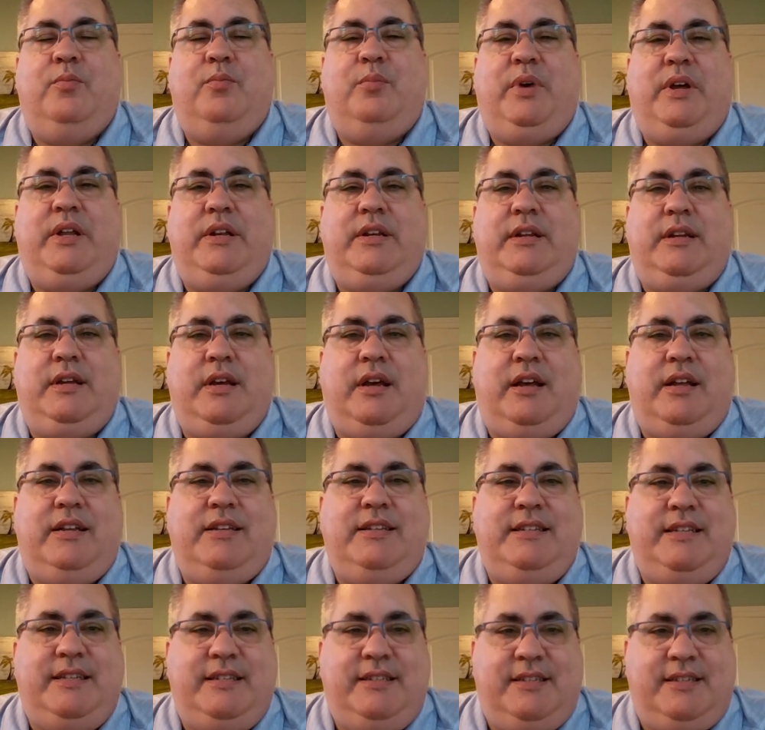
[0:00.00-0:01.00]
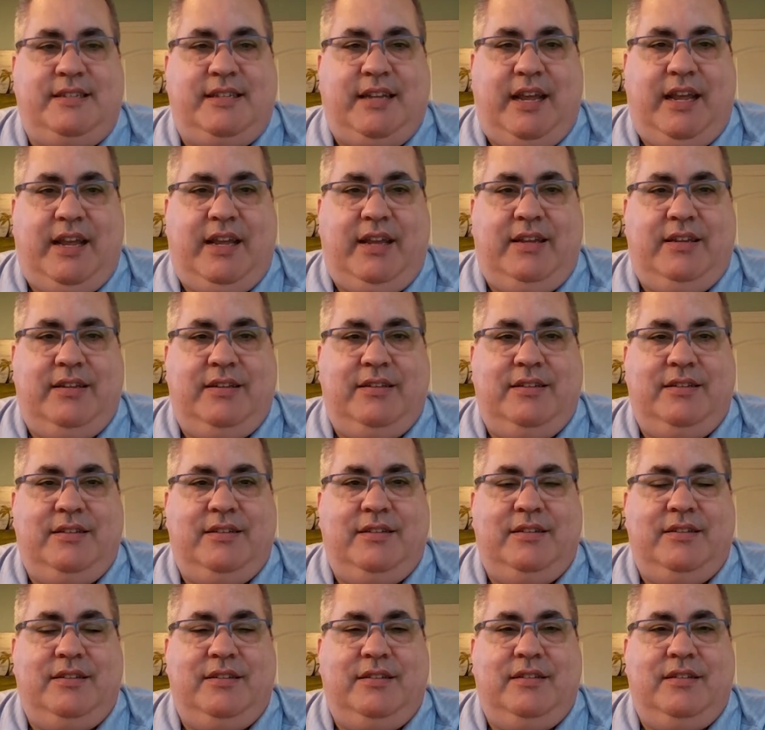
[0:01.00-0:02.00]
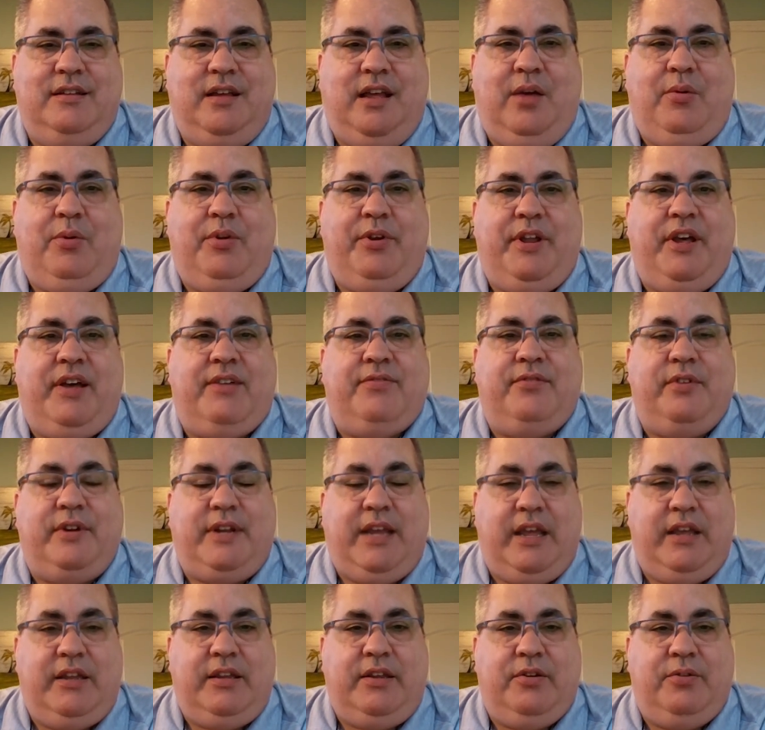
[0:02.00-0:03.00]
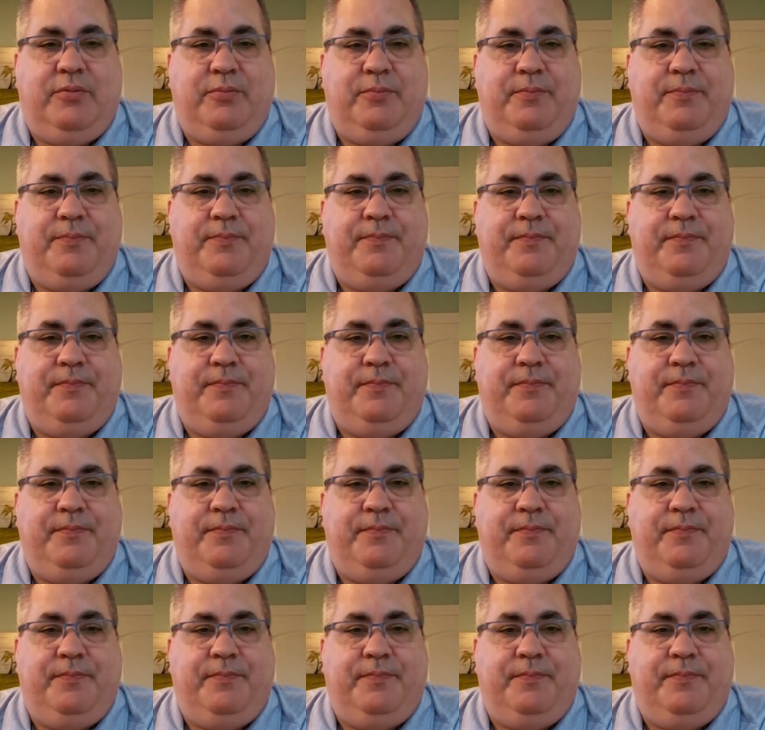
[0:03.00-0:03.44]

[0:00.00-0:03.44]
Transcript: But God did say, "I will not forget you."